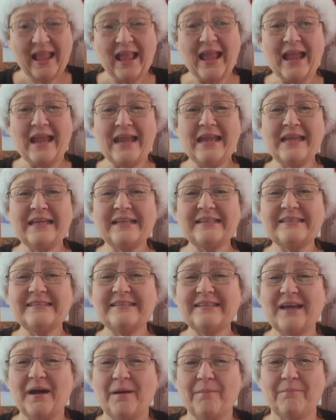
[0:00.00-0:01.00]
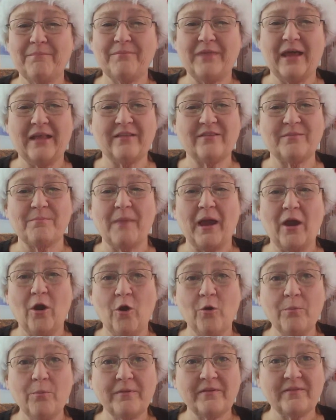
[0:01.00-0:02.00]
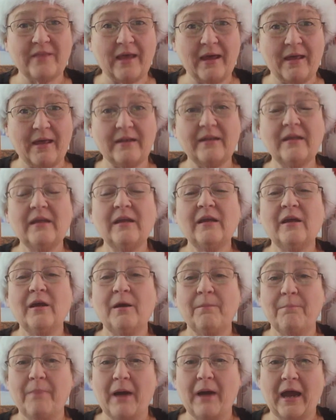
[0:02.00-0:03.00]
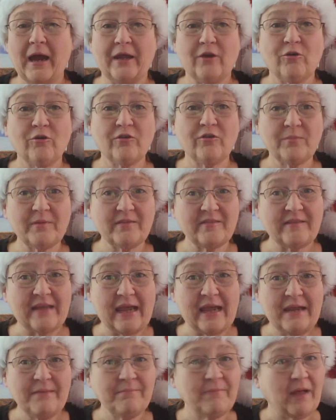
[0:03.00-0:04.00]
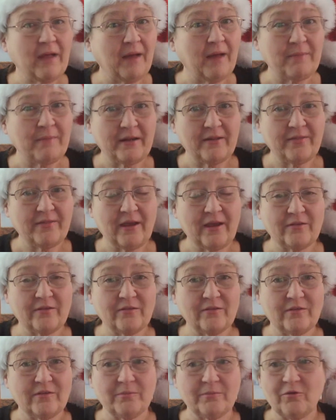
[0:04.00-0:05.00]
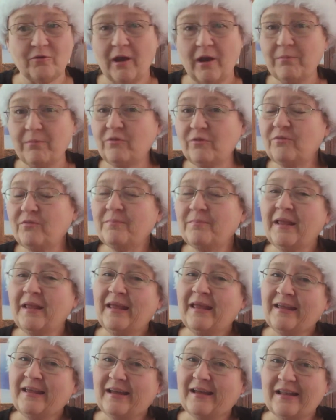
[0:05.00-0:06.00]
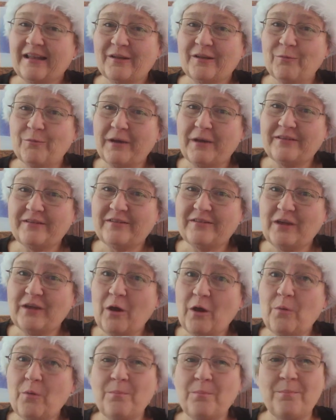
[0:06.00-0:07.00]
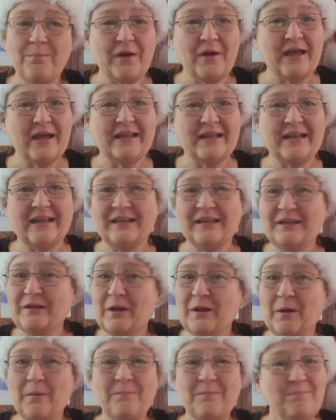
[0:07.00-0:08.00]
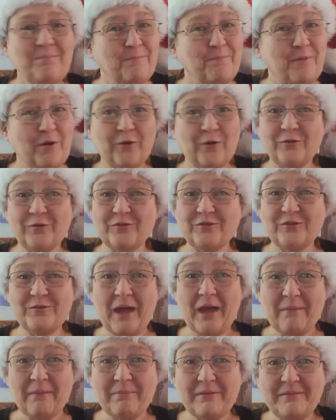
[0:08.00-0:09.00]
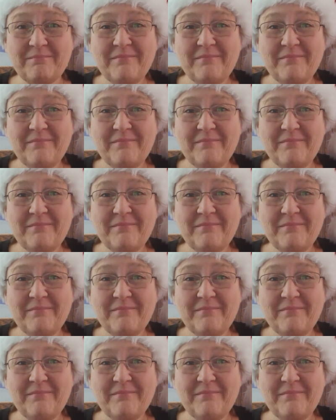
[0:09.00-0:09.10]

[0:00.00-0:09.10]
And that's my hope, is that by Christmas Day, I'm at 1,000 subscribers. Got a little ways to go, but miracles do happen.